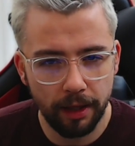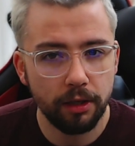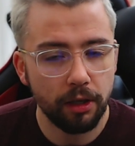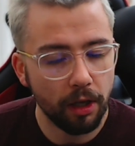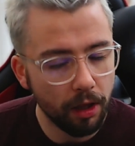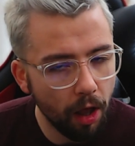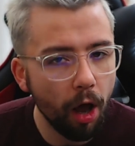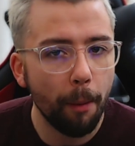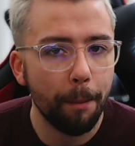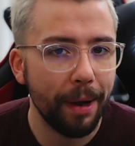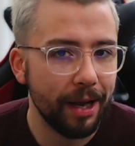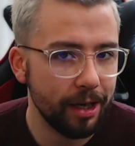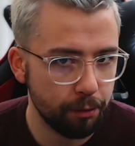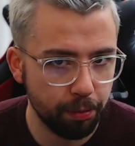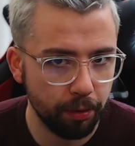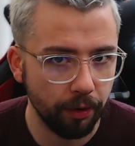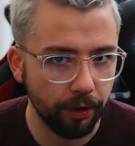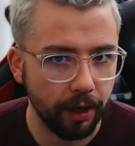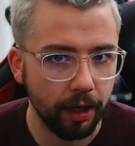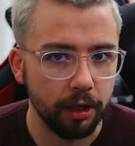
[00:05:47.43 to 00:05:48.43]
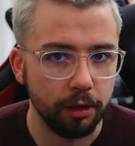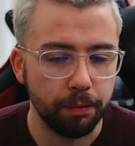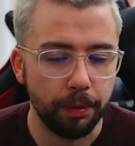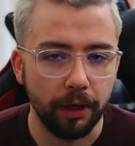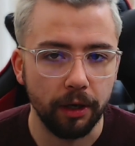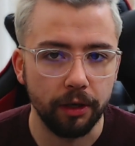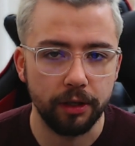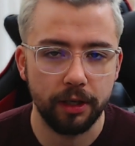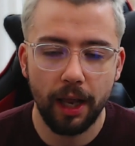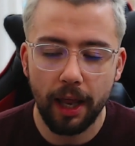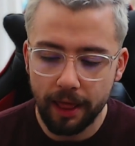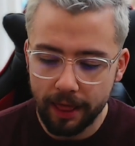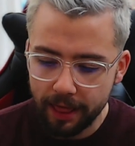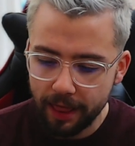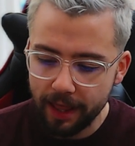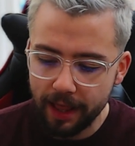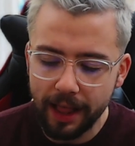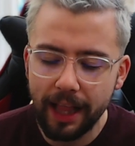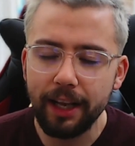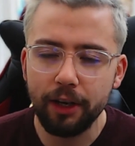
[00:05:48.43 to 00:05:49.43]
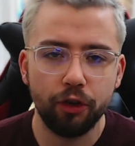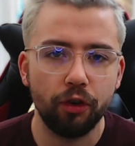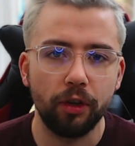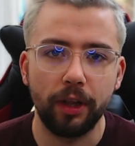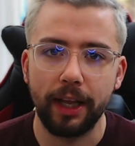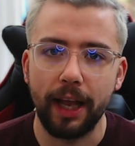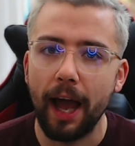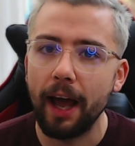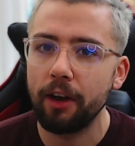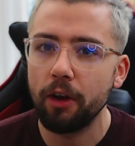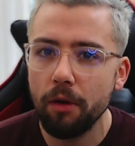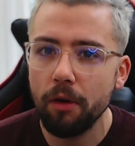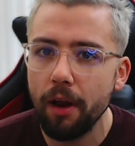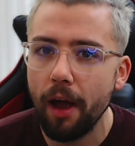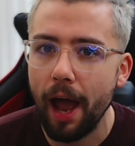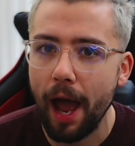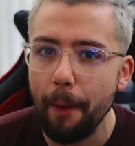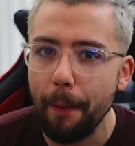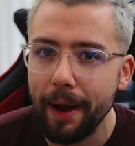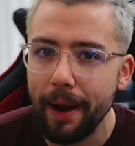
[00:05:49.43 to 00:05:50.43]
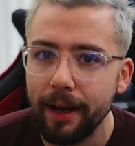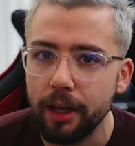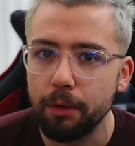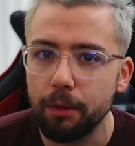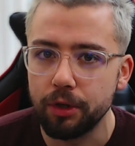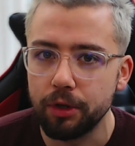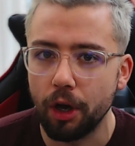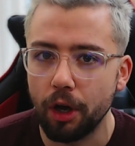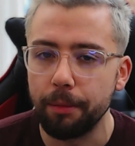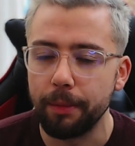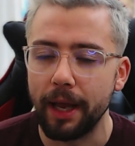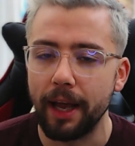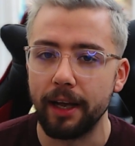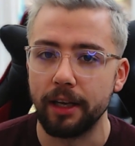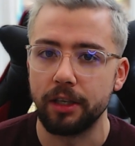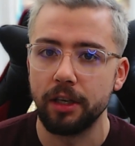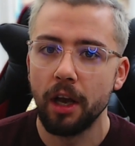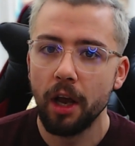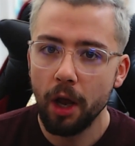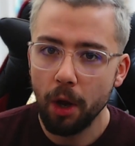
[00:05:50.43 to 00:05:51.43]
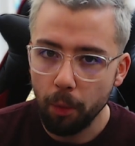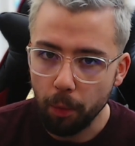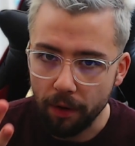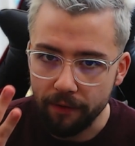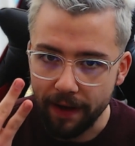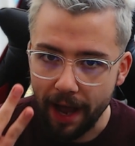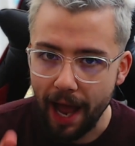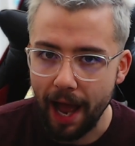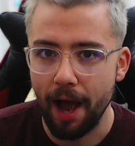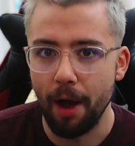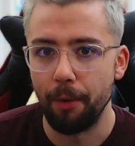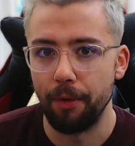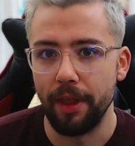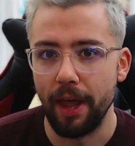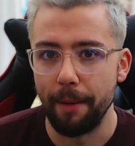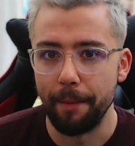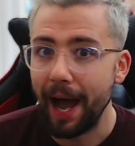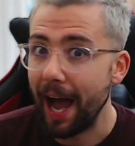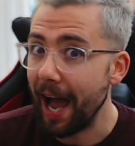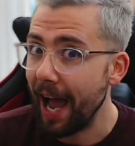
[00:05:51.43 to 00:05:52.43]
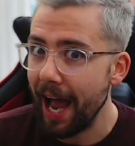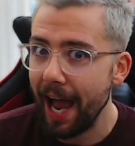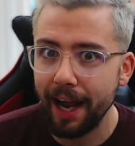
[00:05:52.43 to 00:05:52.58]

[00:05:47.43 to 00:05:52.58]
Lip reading: There's a lot of best plugins because literally I don't know how I use OBS without them